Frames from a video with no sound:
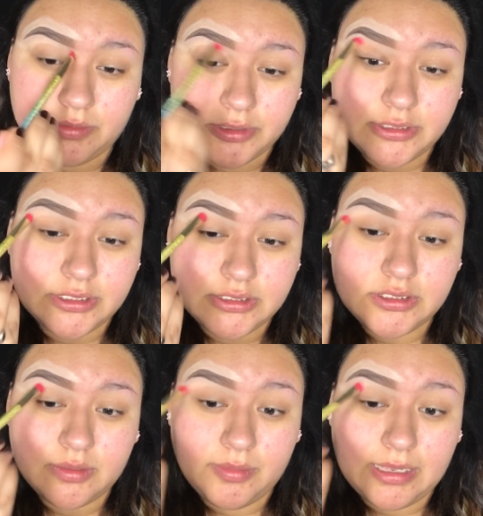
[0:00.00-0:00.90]
and we're
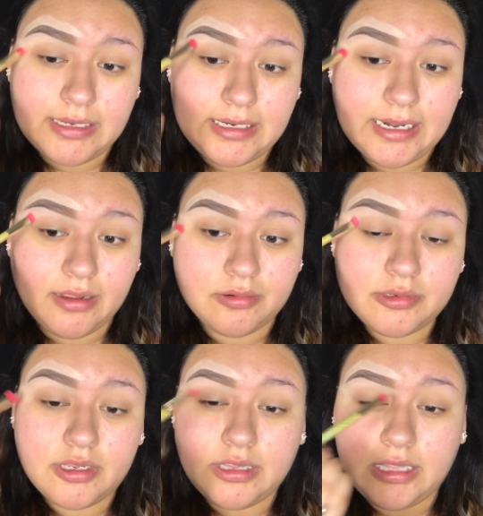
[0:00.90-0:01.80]
just blending out
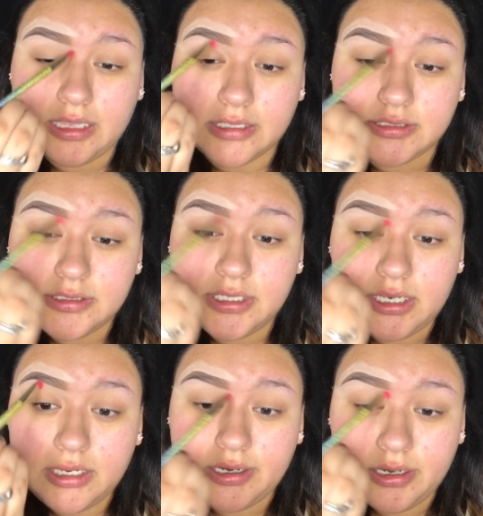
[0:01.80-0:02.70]
the
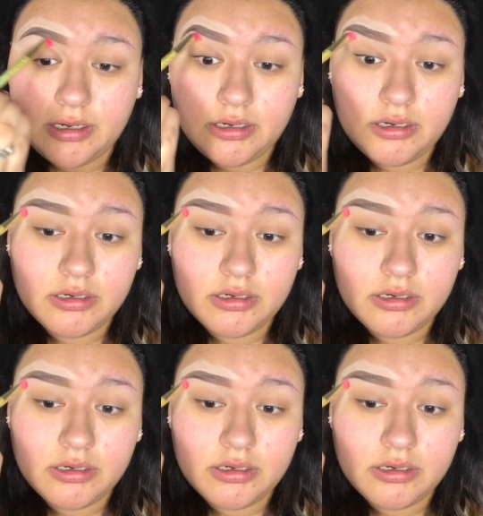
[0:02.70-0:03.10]
concealer.